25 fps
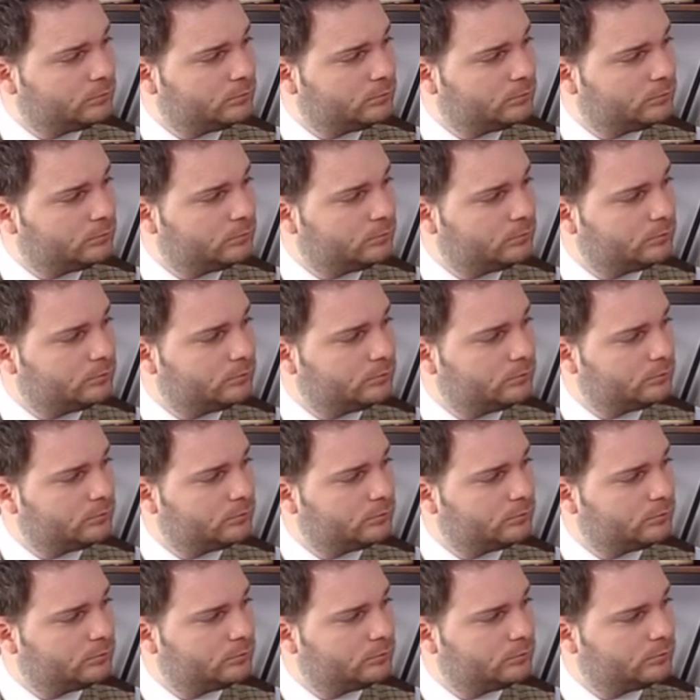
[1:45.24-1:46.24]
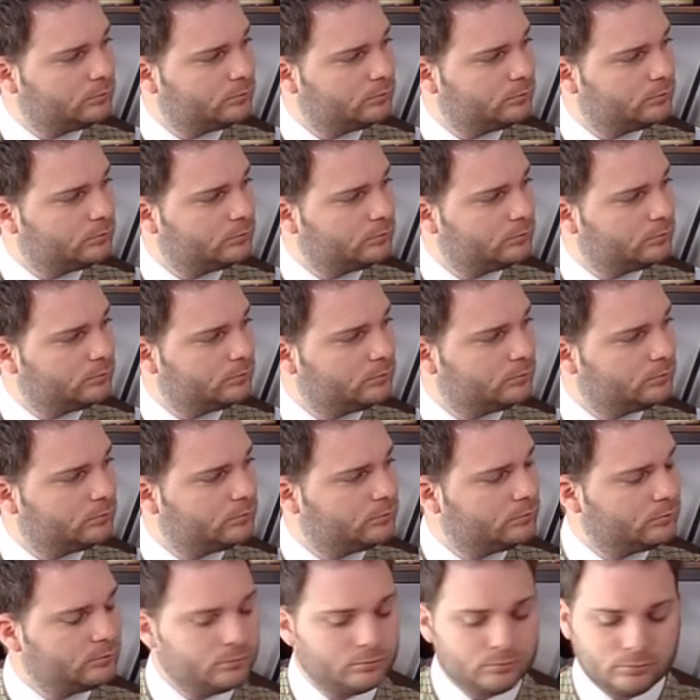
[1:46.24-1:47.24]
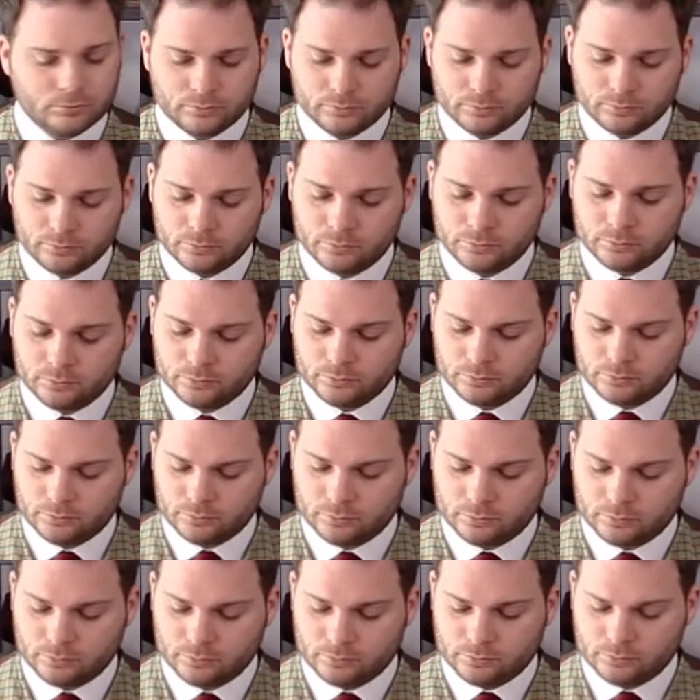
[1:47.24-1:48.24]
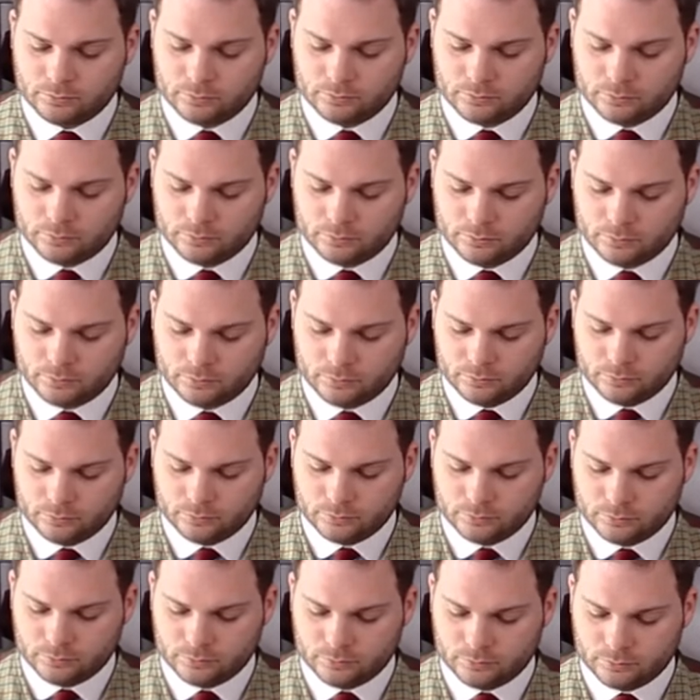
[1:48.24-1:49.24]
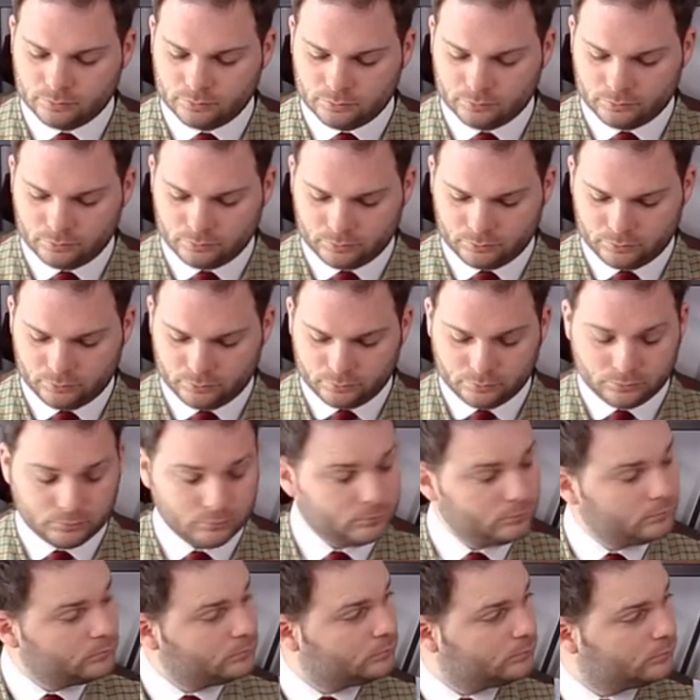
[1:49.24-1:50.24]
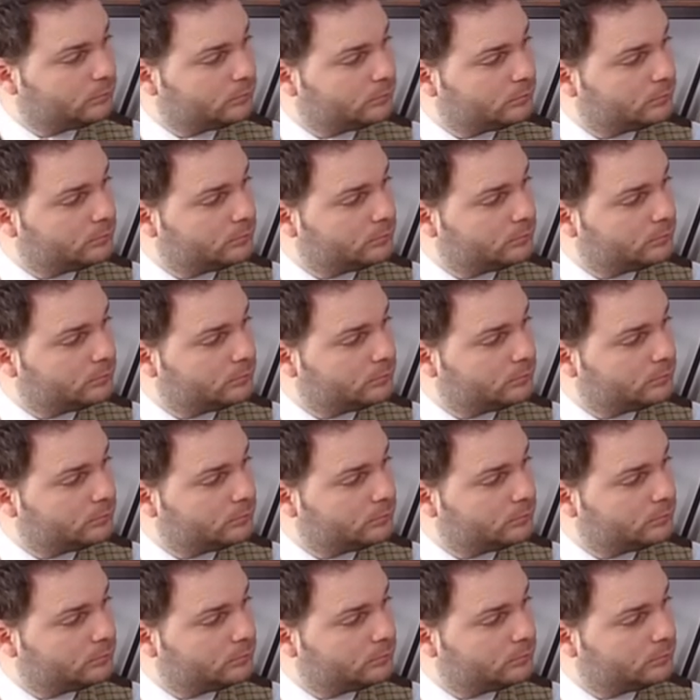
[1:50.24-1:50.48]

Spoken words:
(silent)